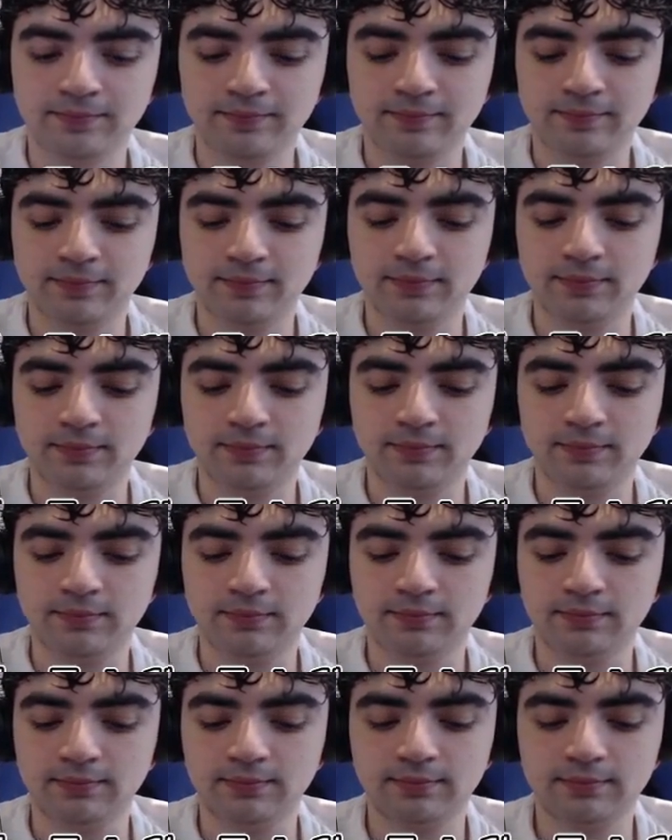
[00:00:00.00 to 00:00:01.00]

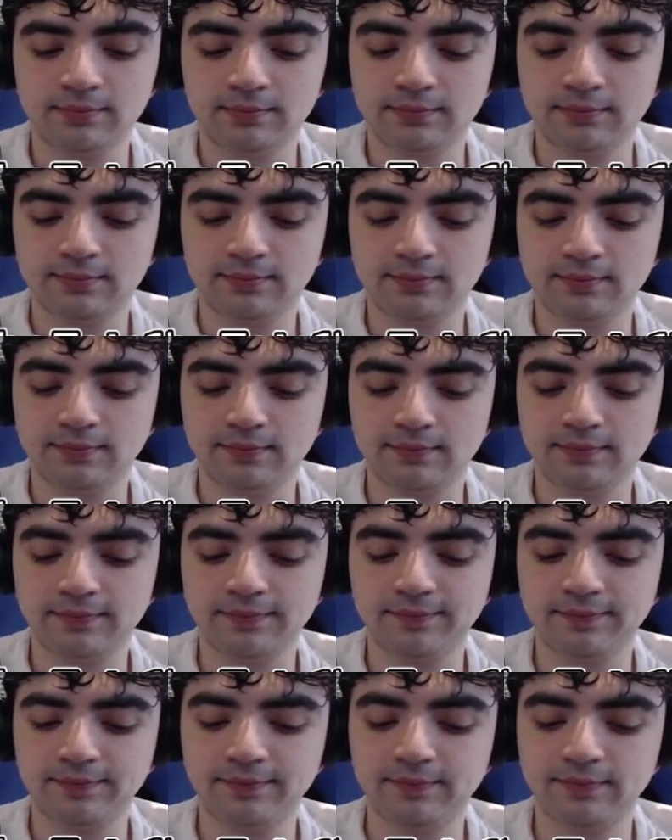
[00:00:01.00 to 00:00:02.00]

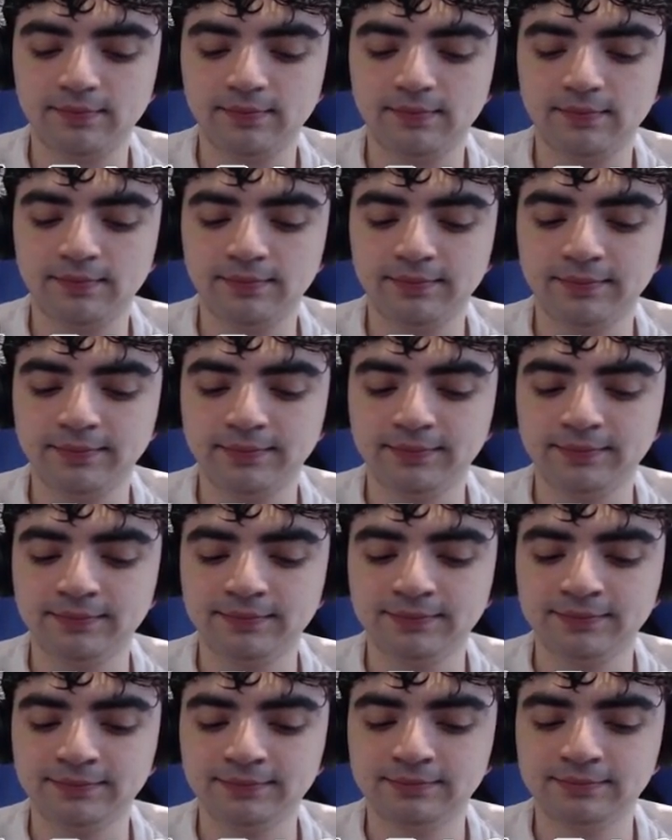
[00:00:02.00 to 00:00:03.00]

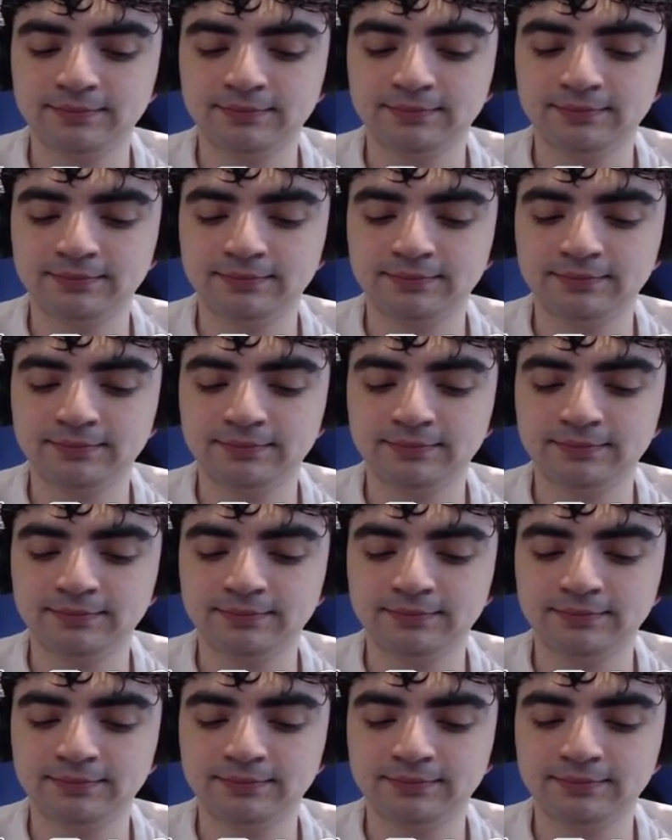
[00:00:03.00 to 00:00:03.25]
[no speech]